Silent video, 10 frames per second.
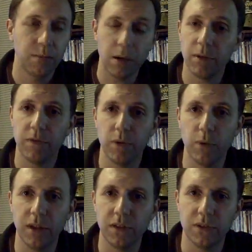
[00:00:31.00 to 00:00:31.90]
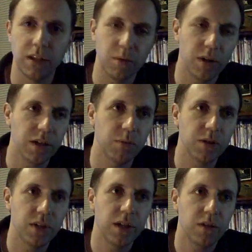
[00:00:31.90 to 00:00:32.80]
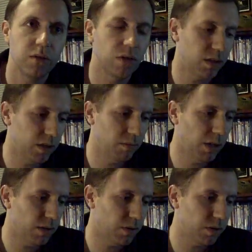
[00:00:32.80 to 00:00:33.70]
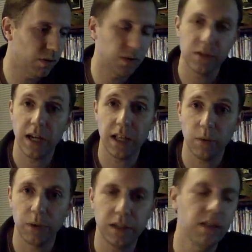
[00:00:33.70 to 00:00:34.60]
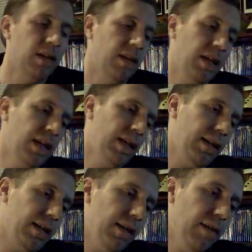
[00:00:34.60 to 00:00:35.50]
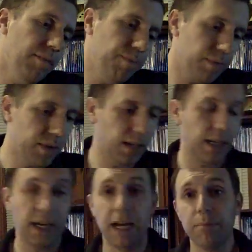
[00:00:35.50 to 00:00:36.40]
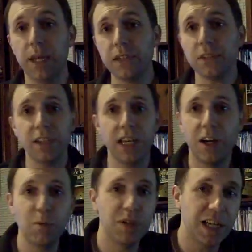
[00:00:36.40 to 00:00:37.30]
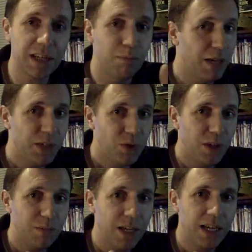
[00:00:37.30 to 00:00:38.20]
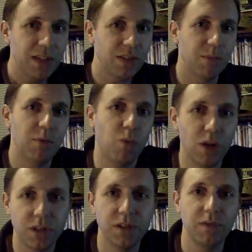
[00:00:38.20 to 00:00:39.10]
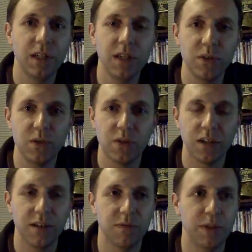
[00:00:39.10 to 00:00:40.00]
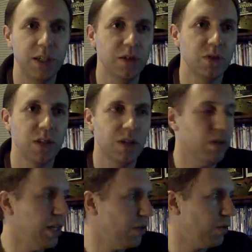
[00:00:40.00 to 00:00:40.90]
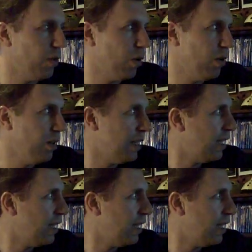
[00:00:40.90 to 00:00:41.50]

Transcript: probably a few weeks anyway on my channel or a good month or two since Halloween. Um, I'm basically, I hope that I can measure up, guys. I've been watching your videos uh, for years now on the House of Horror,